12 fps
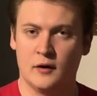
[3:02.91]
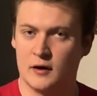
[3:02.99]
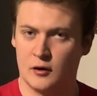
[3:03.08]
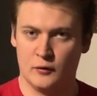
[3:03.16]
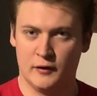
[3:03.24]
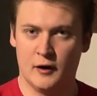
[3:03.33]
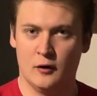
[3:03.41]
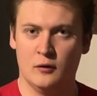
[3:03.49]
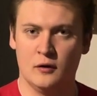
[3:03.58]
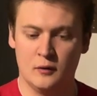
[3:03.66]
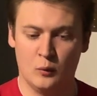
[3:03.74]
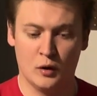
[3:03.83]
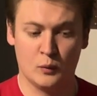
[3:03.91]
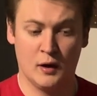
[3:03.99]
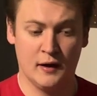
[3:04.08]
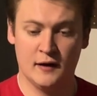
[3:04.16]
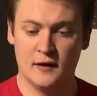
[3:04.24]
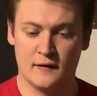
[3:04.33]
It can only go one
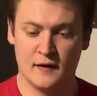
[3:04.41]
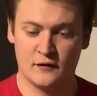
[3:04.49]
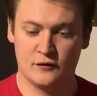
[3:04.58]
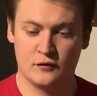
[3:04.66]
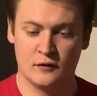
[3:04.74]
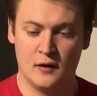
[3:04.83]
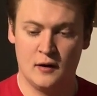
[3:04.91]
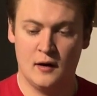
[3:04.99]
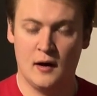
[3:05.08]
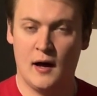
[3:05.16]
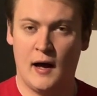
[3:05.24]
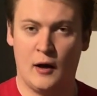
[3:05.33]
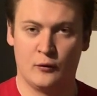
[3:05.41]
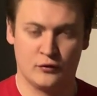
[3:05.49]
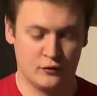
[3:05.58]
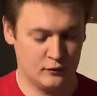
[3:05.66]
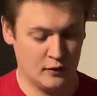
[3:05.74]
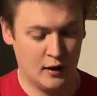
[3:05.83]
way, and that's out
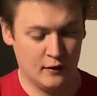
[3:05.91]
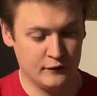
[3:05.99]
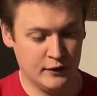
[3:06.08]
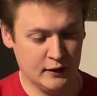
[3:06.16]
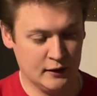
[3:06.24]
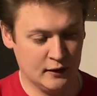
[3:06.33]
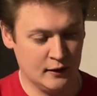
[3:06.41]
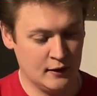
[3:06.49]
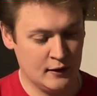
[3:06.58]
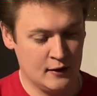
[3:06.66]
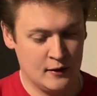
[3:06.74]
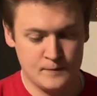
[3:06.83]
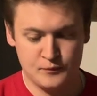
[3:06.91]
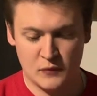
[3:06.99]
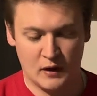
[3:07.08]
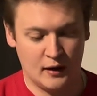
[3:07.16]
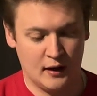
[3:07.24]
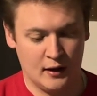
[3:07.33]
of the
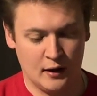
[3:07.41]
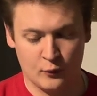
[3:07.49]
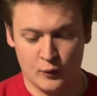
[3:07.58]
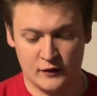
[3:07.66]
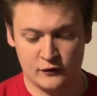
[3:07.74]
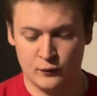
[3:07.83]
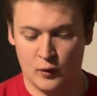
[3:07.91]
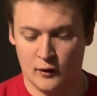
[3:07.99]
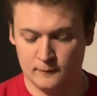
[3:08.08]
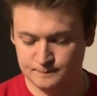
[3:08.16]
reservoir.